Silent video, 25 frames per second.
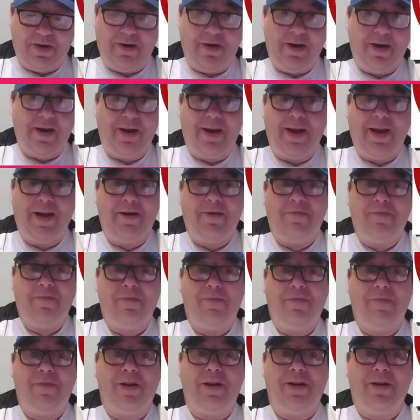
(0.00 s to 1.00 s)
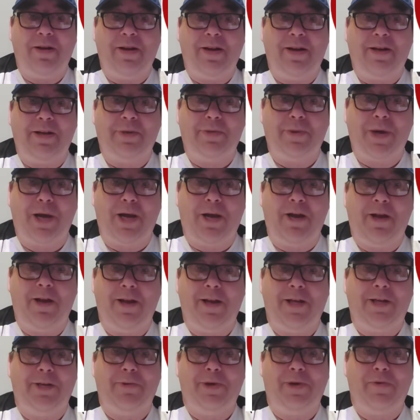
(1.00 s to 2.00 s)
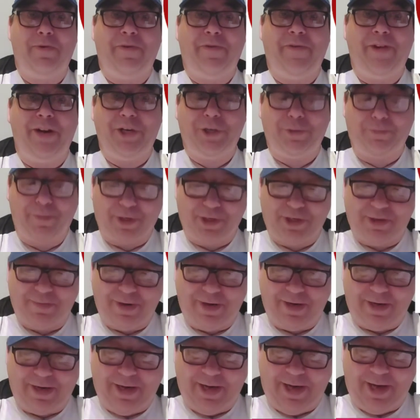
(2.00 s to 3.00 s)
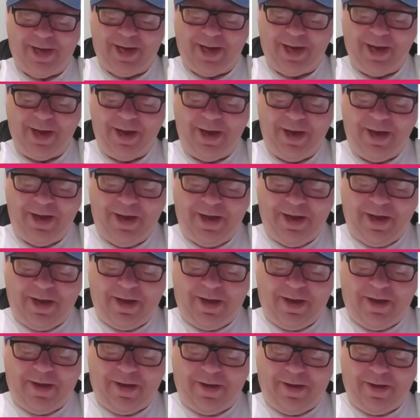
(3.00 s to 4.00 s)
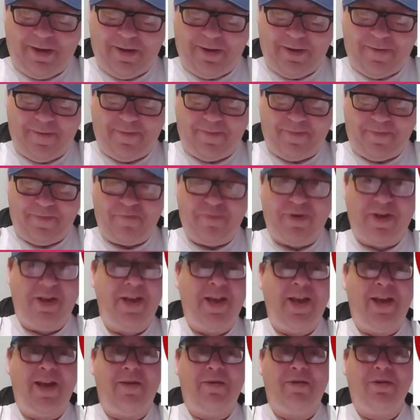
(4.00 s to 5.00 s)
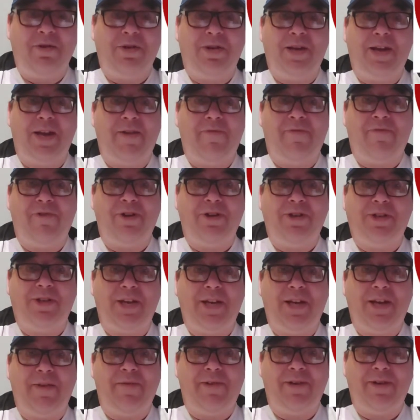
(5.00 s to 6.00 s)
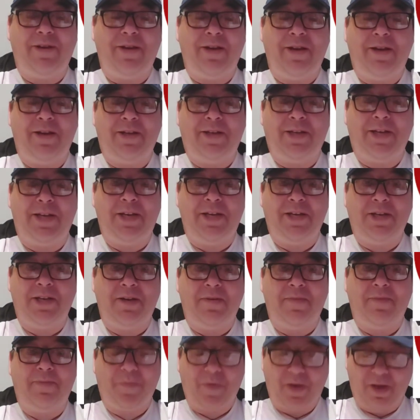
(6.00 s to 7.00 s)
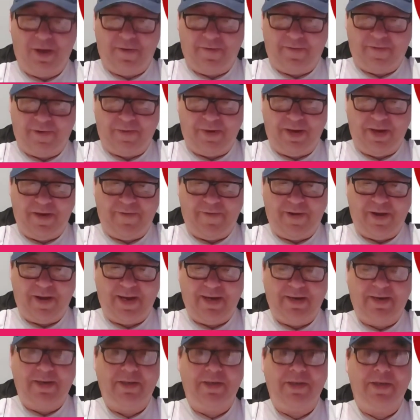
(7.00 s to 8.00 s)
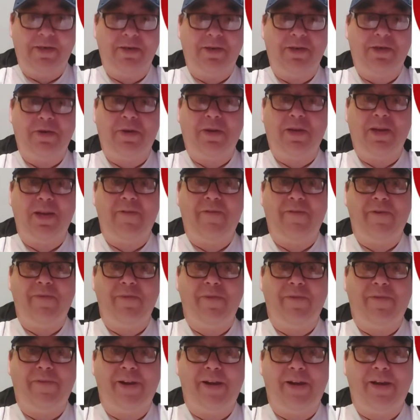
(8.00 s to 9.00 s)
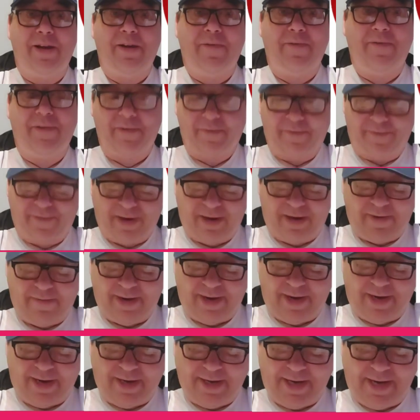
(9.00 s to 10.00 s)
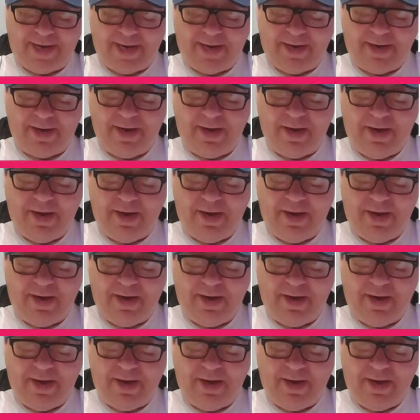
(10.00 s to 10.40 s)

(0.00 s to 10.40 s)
again, that's why we finished bottom at league. But yeah, just an average season for me for Anderson, so I'll give him a 5 out of 10.